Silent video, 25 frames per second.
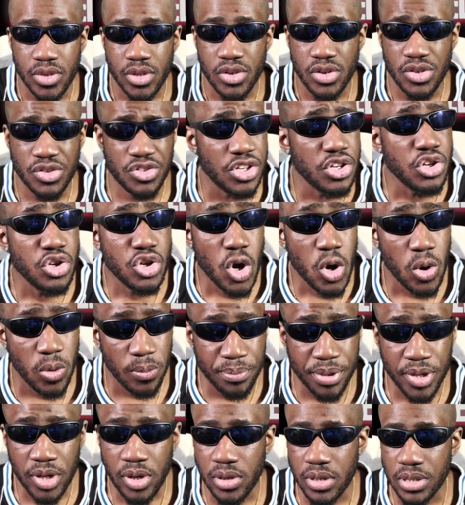See, no,
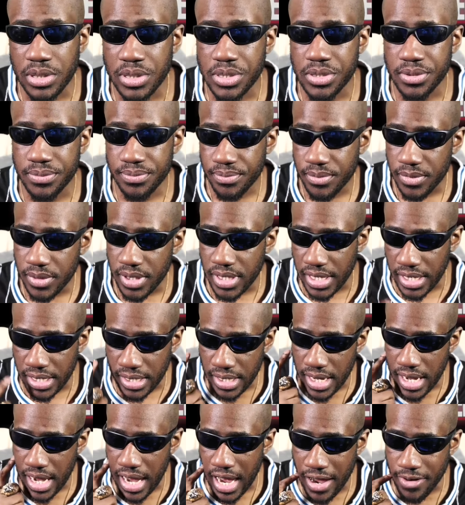because
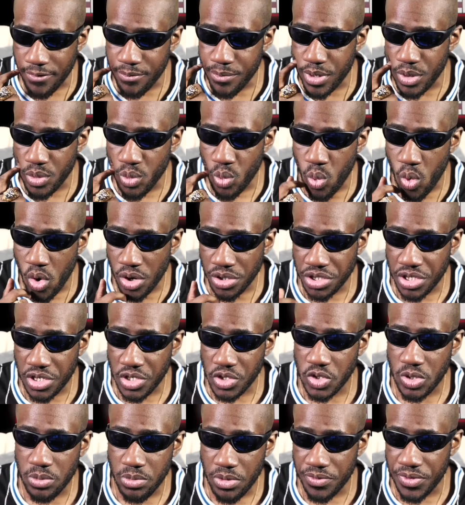I've been watching
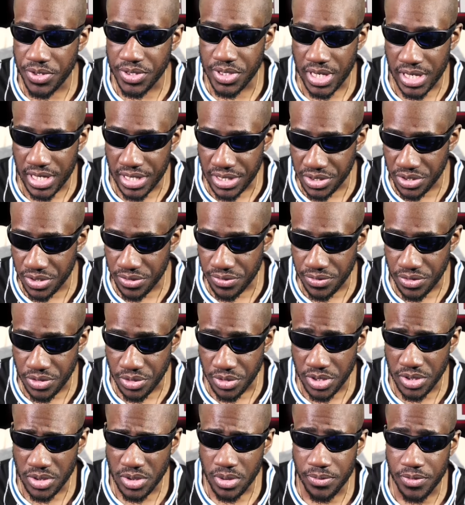some of his interviews,
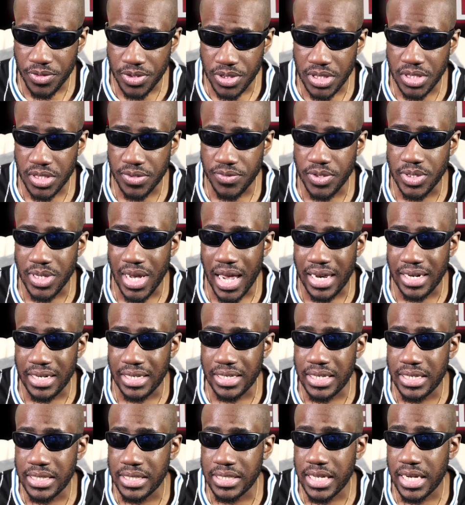reading some of his interviews, and
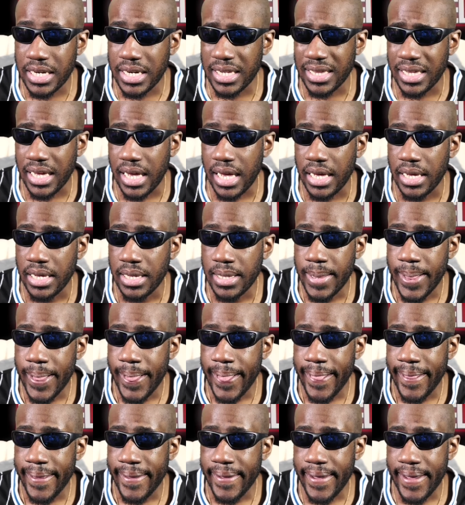he said that
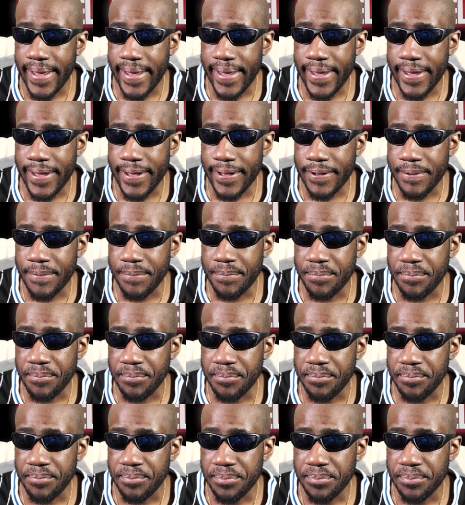um,